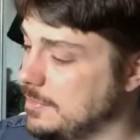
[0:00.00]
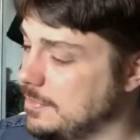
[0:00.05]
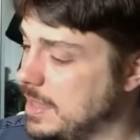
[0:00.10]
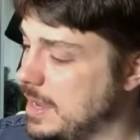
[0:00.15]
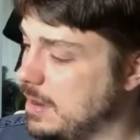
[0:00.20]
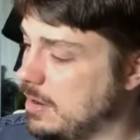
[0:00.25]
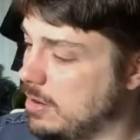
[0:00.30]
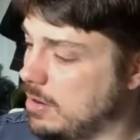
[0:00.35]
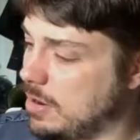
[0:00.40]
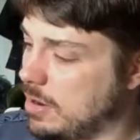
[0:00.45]

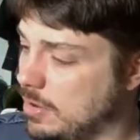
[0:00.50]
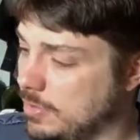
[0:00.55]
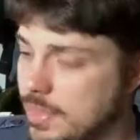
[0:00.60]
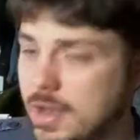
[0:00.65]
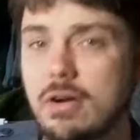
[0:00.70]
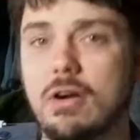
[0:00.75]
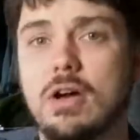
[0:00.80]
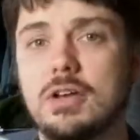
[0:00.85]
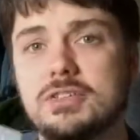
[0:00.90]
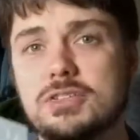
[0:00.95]
They
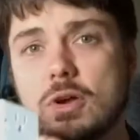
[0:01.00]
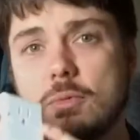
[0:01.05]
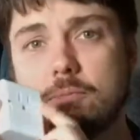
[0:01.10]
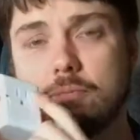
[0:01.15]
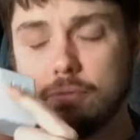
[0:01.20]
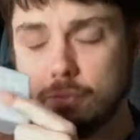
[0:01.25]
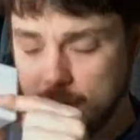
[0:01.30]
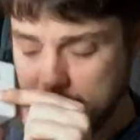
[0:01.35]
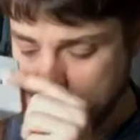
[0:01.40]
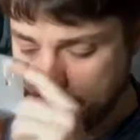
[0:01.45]
are also
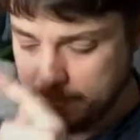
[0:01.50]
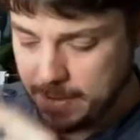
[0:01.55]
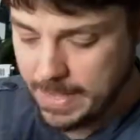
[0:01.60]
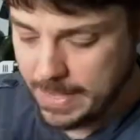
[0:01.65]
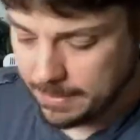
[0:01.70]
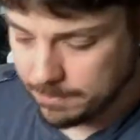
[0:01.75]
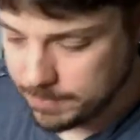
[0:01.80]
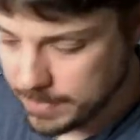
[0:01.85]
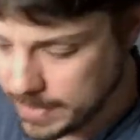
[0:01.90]
pretty big,